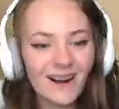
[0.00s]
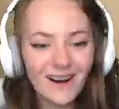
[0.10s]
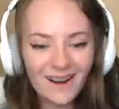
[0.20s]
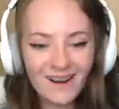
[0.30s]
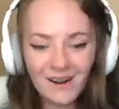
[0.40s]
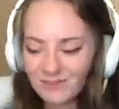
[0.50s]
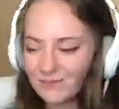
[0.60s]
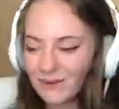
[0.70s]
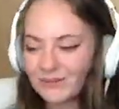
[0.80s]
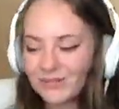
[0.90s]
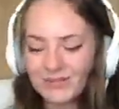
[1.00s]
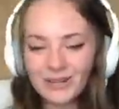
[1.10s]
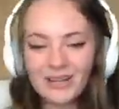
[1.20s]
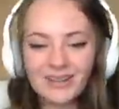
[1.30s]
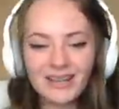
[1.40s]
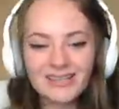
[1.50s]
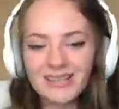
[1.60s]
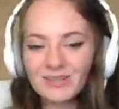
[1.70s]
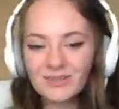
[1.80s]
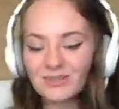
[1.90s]
are. Bonjour. Next
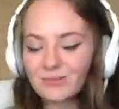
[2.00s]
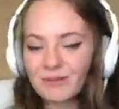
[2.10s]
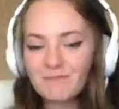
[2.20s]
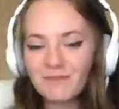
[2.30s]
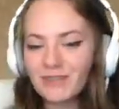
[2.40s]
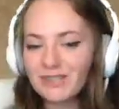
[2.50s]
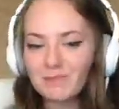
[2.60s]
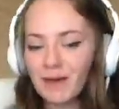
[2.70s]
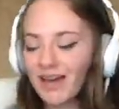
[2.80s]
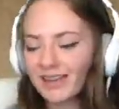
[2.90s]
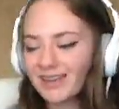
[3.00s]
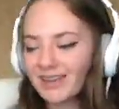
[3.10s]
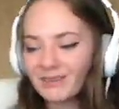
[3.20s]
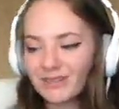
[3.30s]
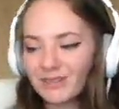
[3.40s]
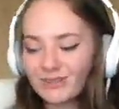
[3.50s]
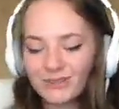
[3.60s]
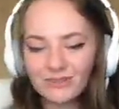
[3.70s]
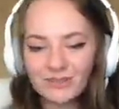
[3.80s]
thing you'll be moving to Paris with your